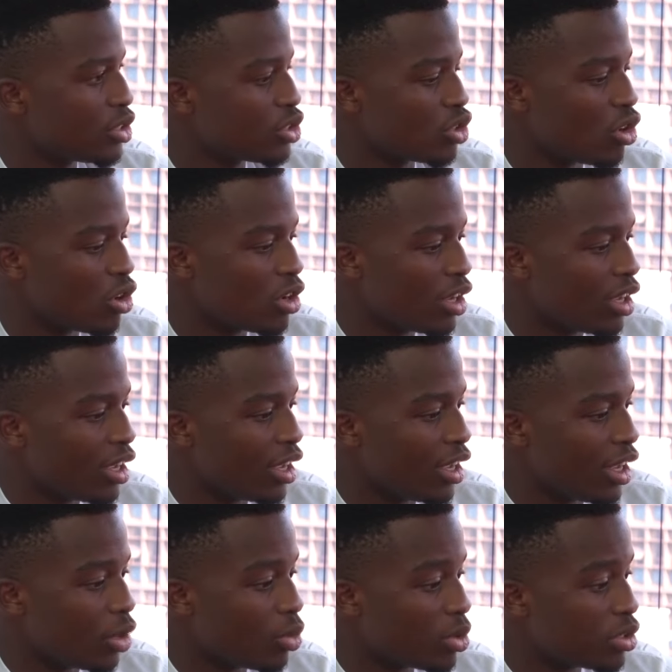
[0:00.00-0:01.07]
So
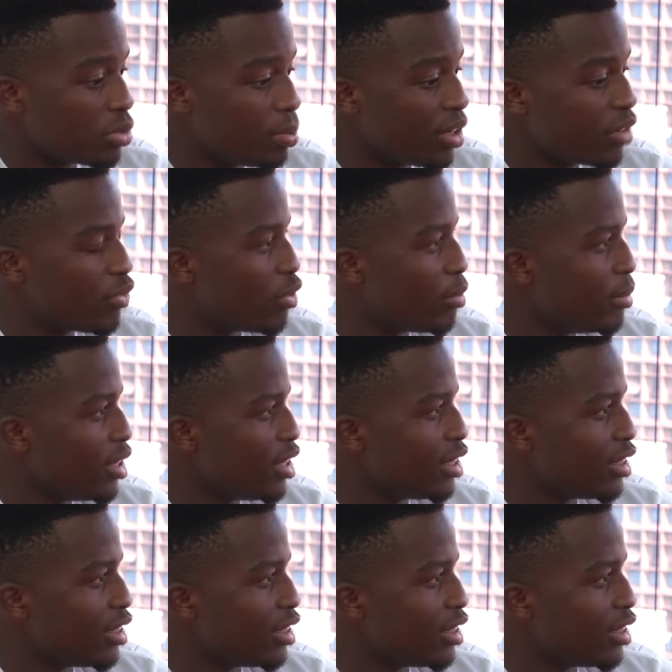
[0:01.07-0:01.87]
it was big for me,